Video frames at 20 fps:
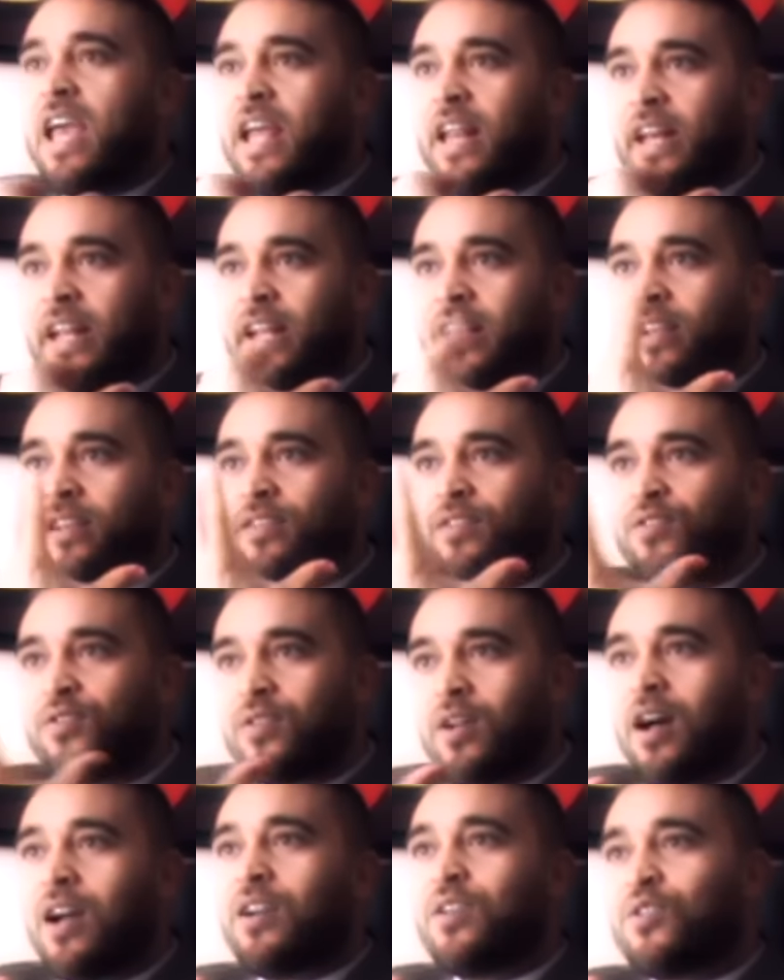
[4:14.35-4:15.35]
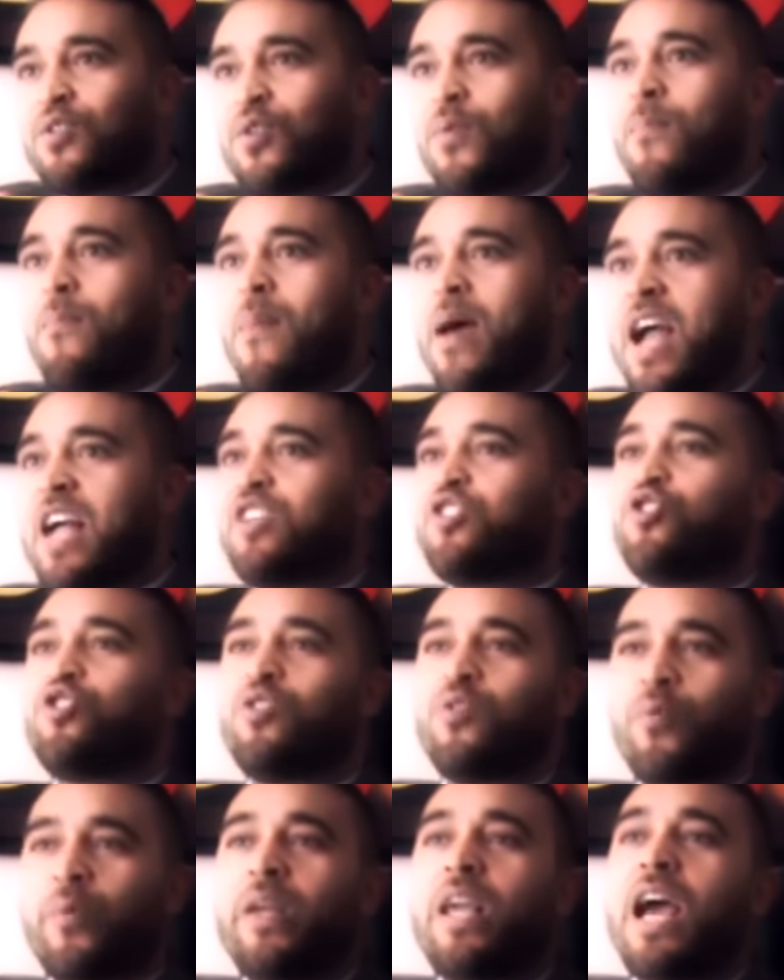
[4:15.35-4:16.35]
and it started to
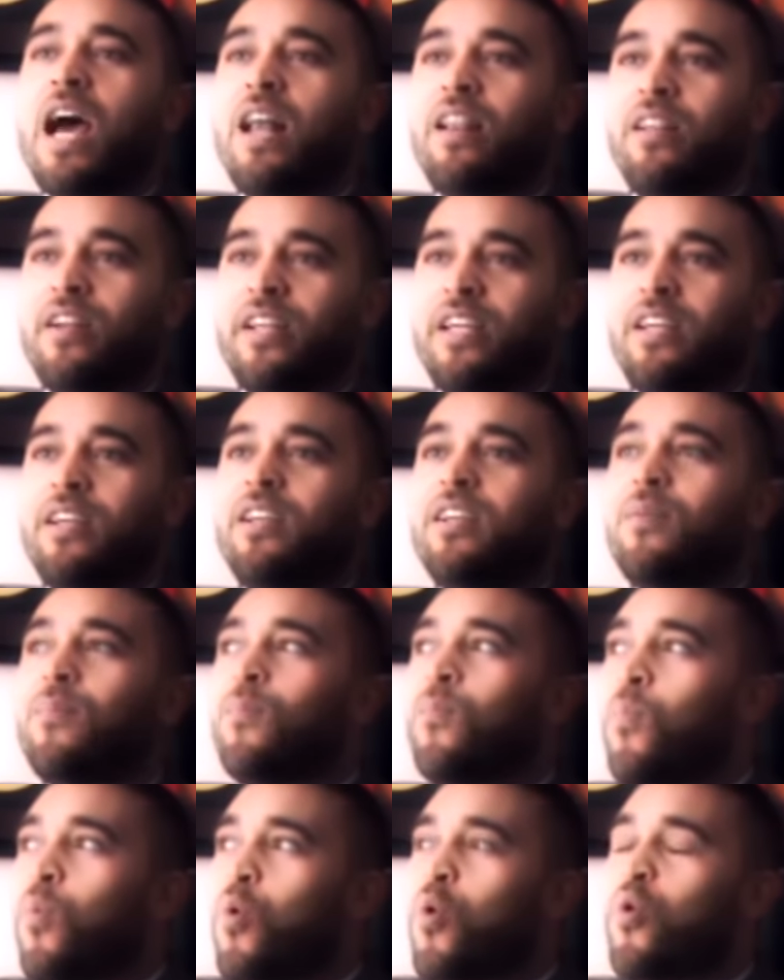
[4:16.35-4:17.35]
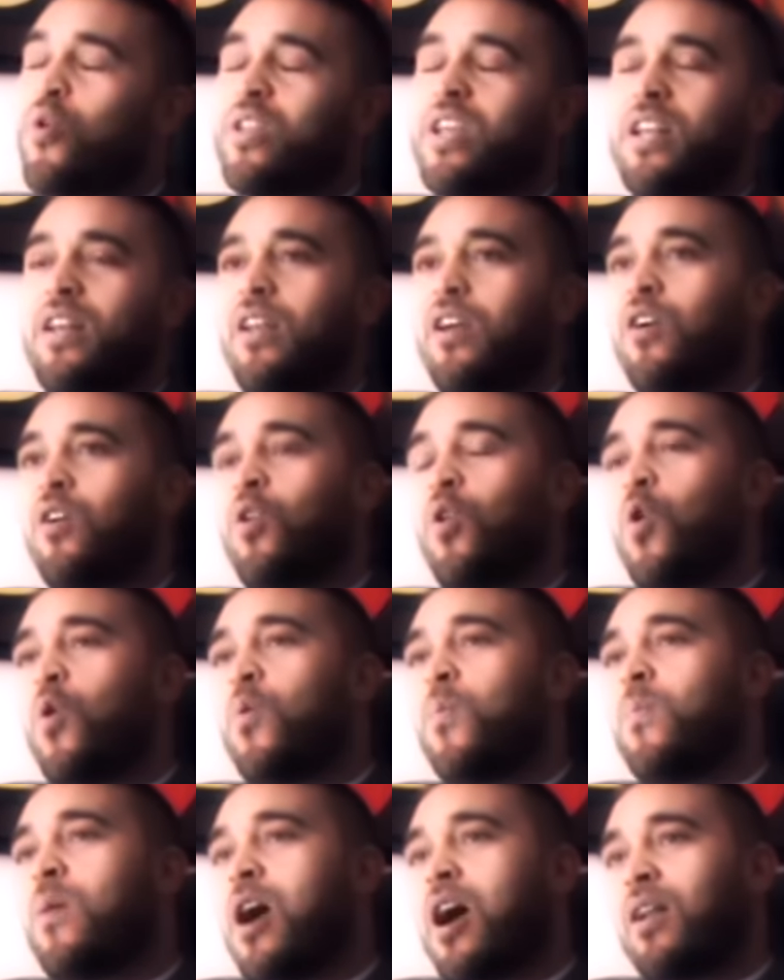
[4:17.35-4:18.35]
match reality more than the
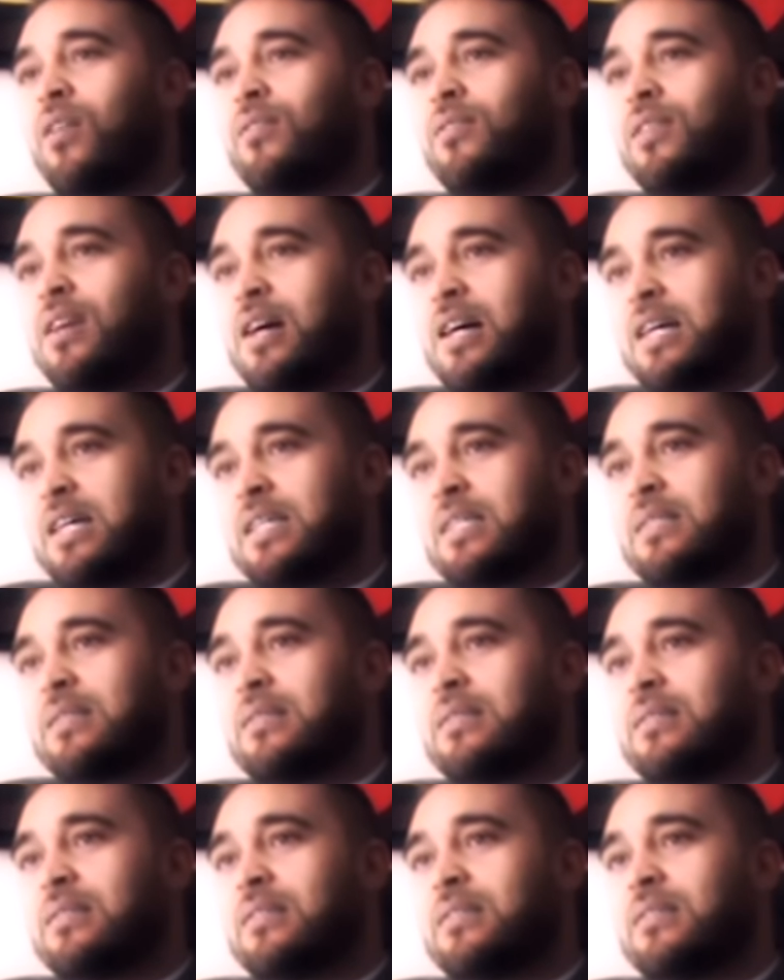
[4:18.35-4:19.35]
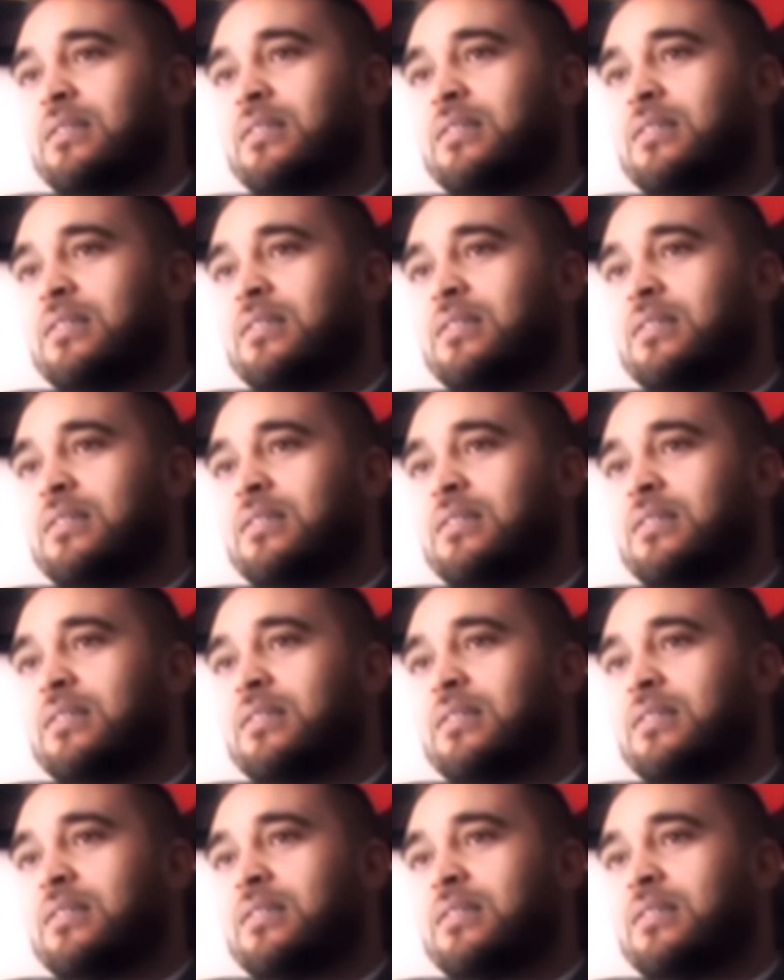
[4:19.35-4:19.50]
globe model does.